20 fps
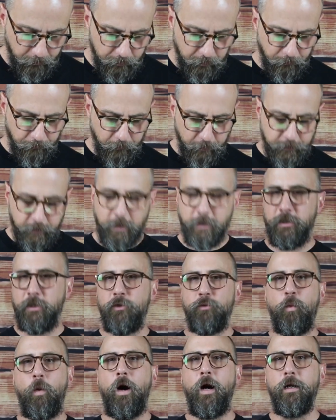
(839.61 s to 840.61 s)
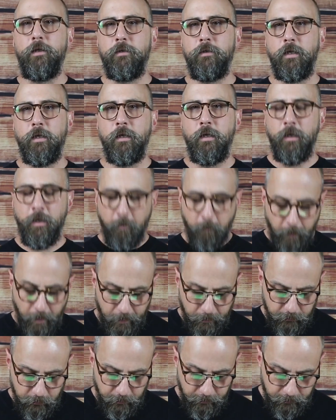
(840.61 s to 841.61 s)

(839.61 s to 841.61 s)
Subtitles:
So first, does his walk match